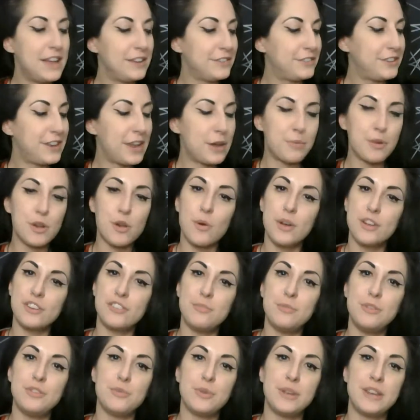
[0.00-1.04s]
Today, we're going to
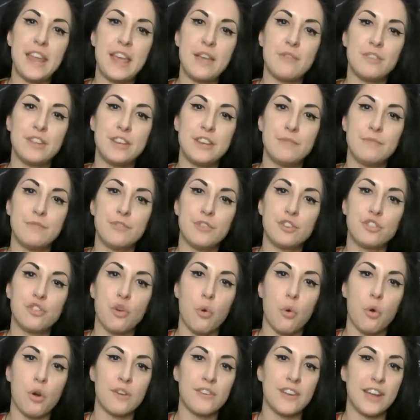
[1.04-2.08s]
be doing a reading for
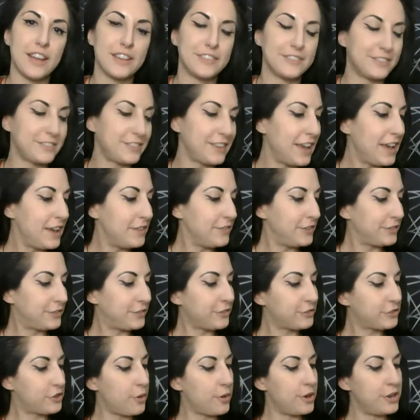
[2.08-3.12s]
Taurus. This
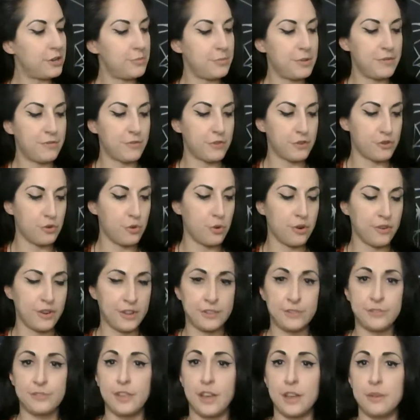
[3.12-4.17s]
is going to be for
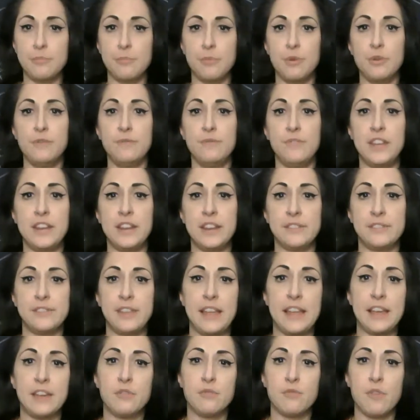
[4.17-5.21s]
Taurus, Sun, Moon, Venus,
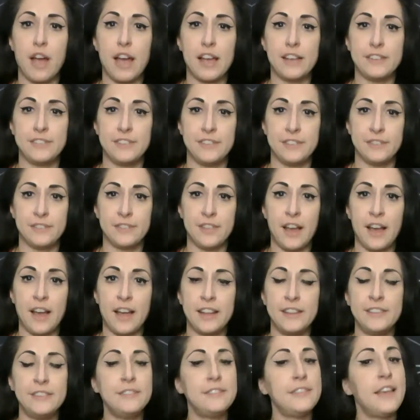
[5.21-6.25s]
and Rising
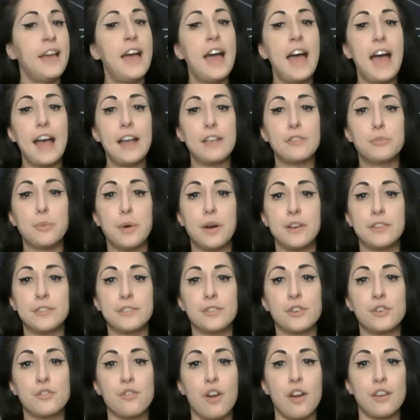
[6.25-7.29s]
signs, as well as
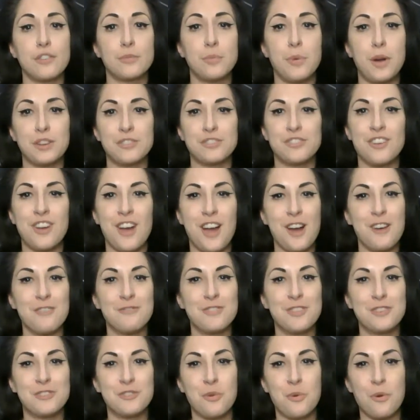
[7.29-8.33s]
the cross-watcher of
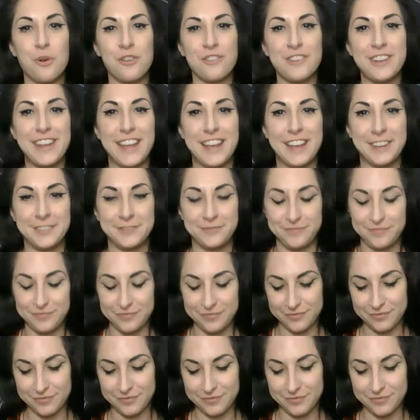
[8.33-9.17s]
the Taurian.